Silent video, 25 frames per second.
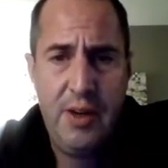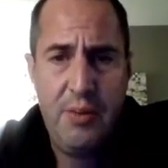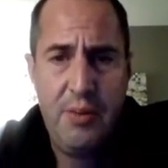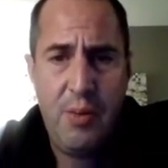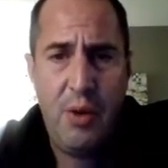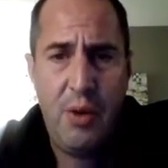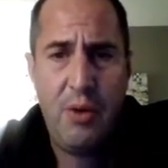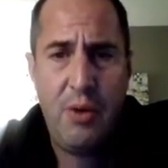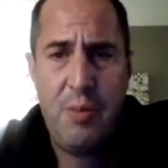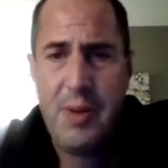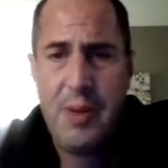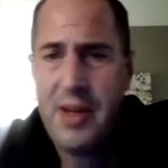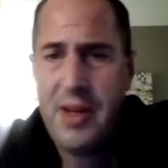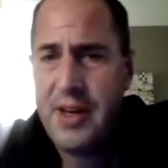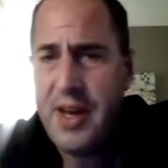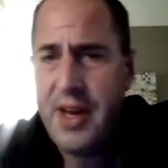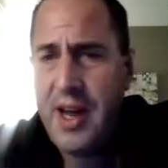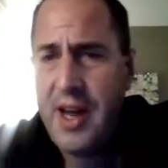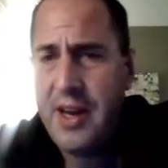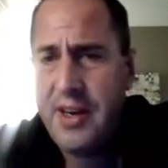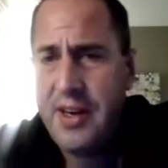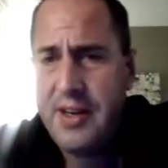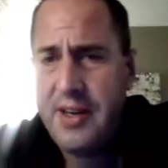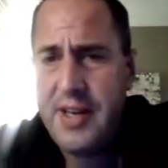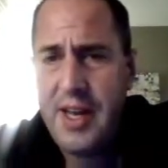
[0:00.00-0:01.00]
What would be an
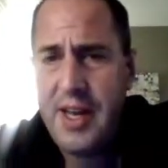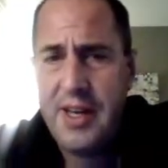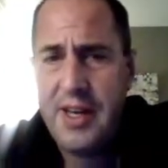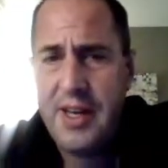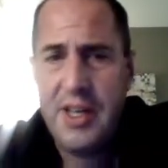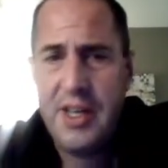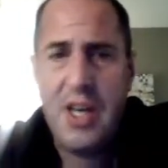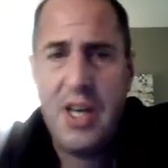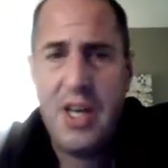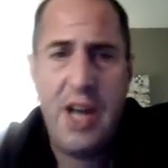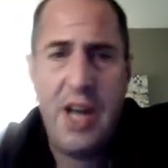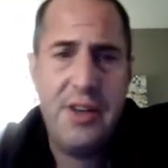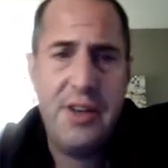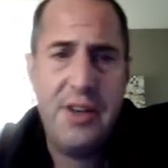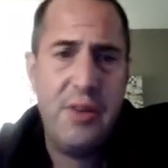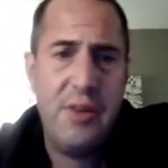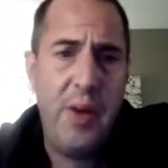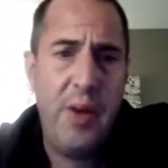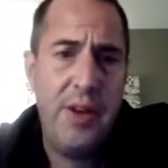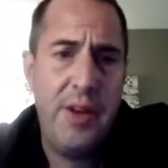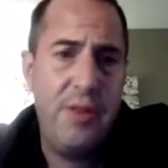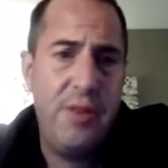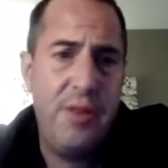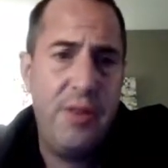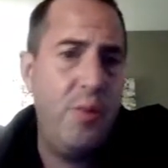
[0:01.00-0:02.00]
unintended
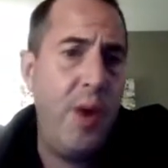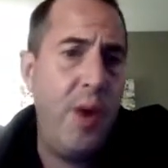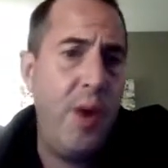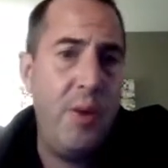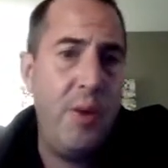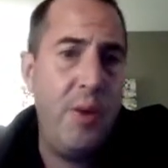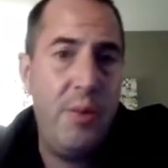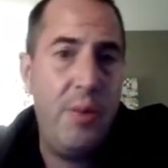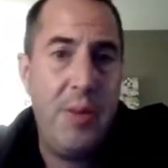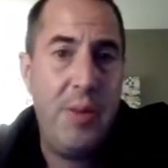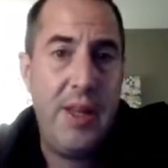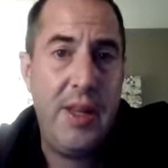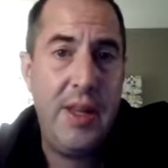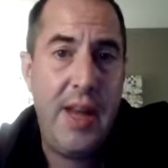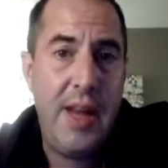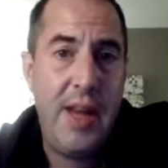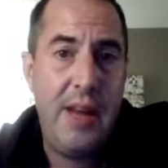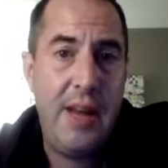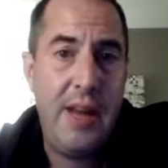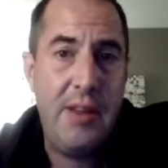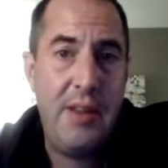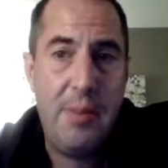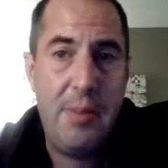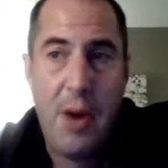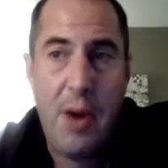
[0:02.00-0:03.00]
consequence? One would be
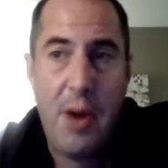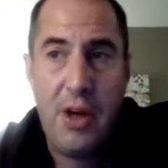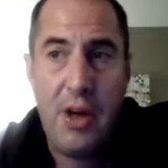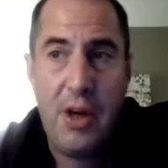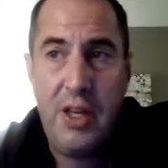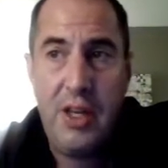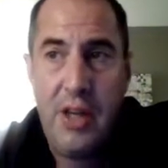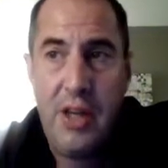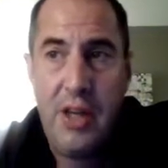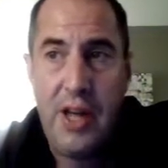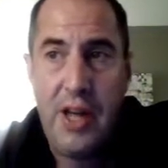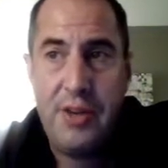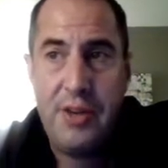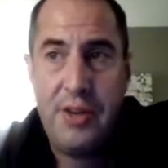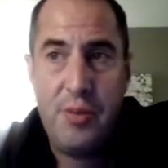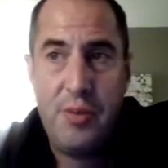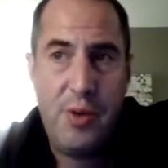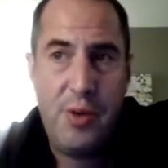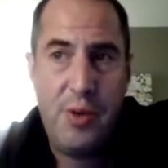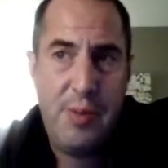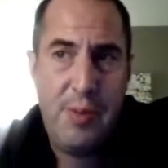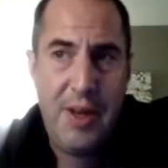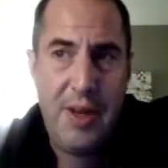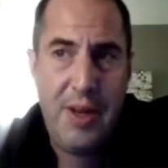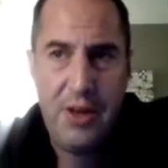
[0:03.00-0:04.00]
that the parking lots
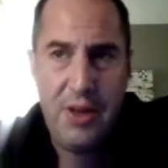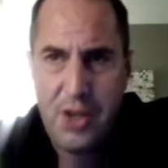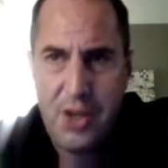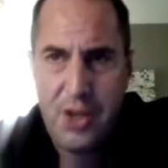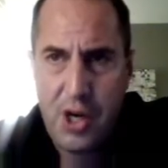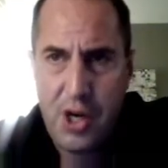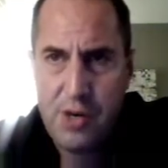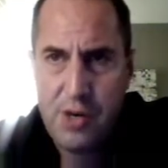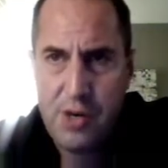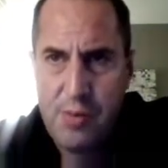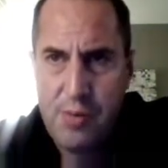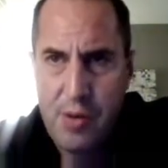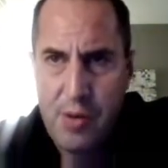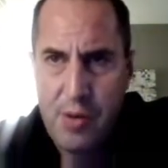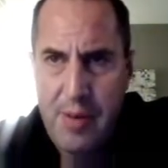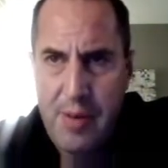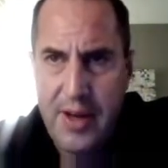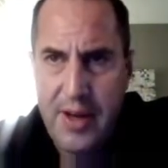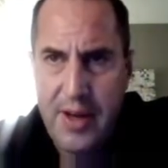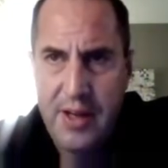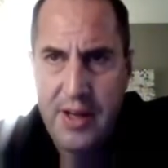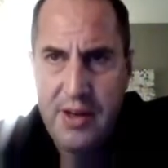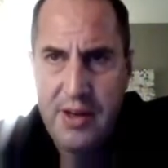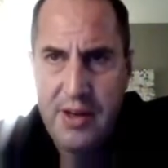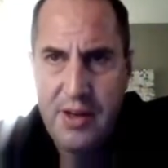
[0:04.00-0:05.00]
would be able to charge more
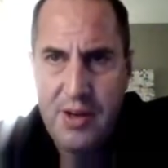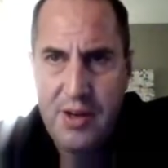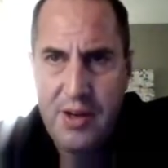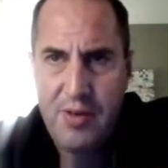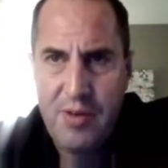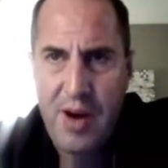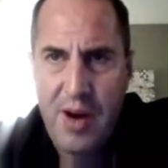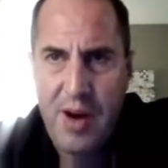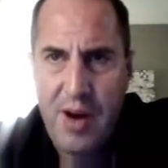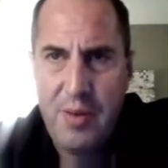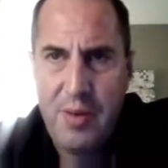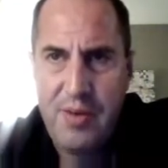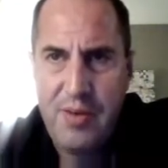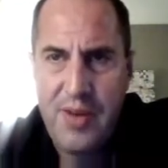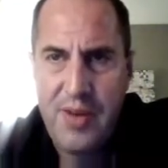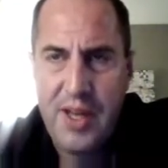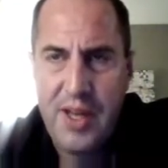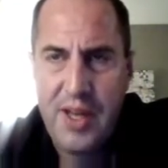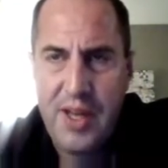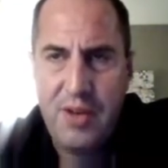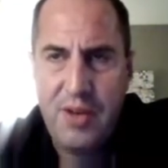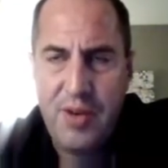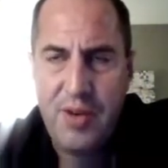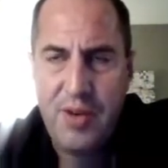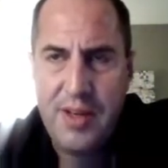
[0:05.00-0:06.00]
money, right? We've
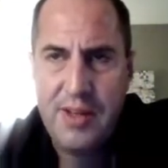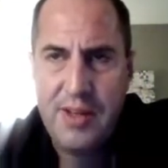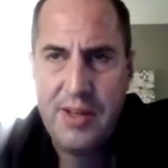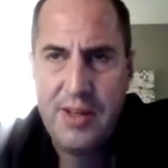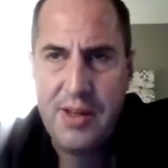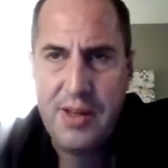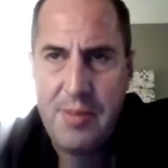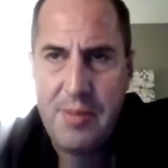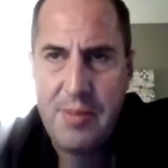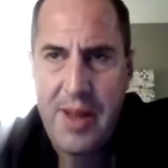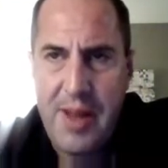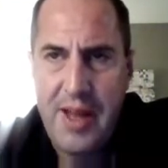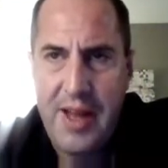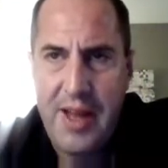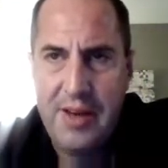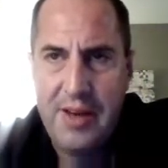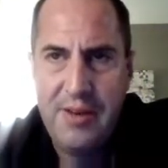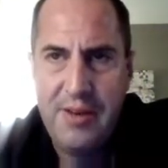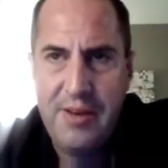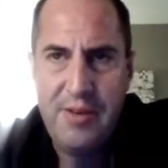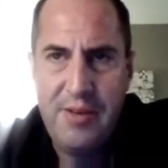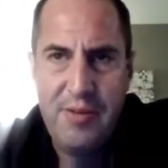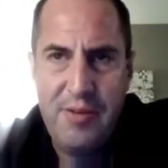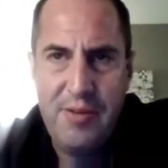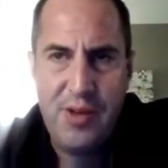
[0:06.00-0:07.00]
increased the demand
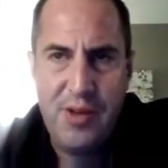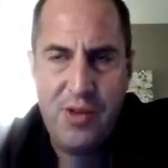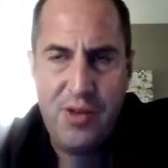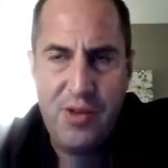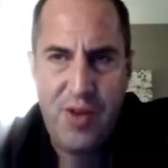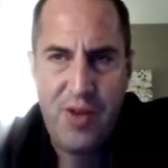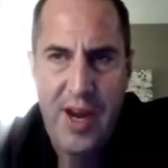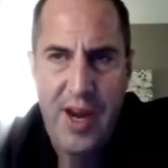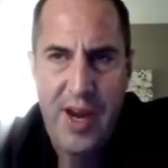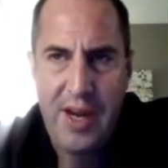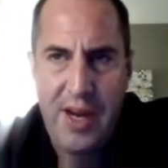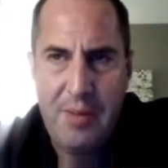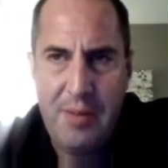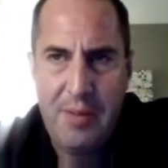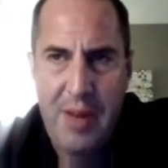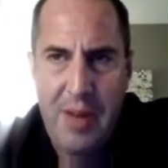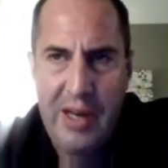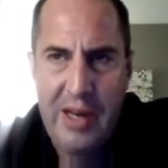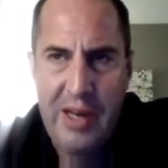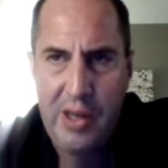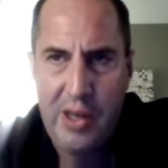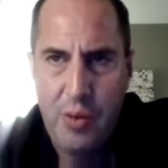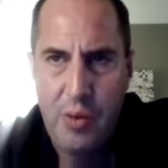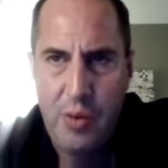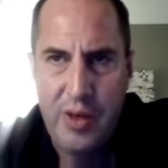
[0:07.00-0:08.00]
for the train by
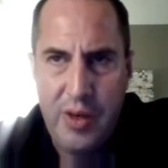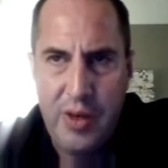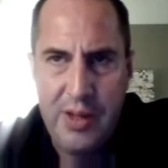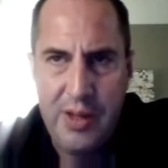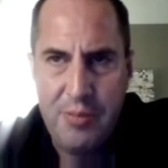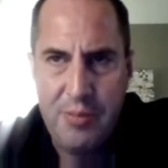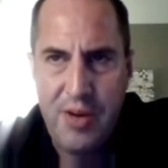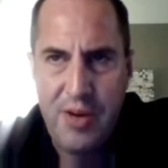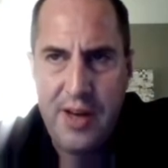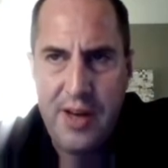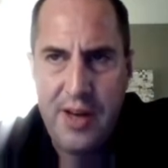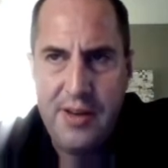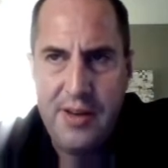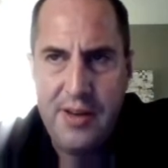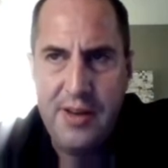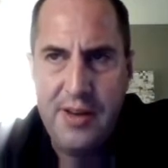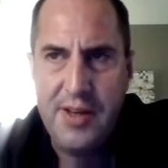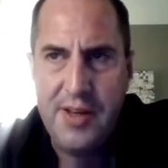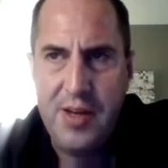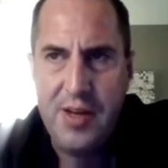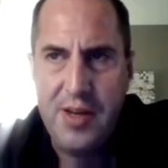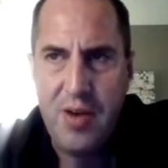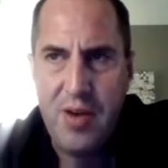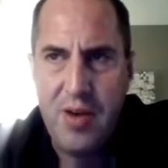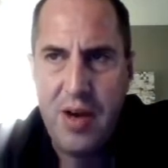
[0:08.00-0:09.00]
lowering the price to
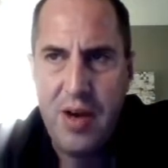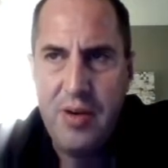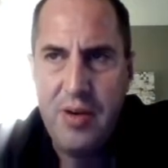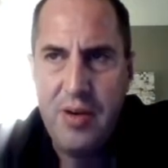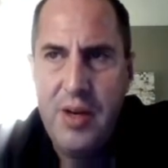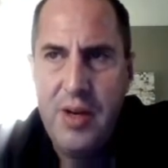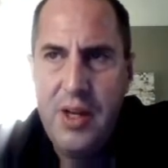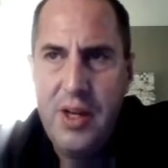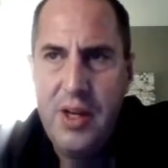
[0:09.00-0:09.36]
zero.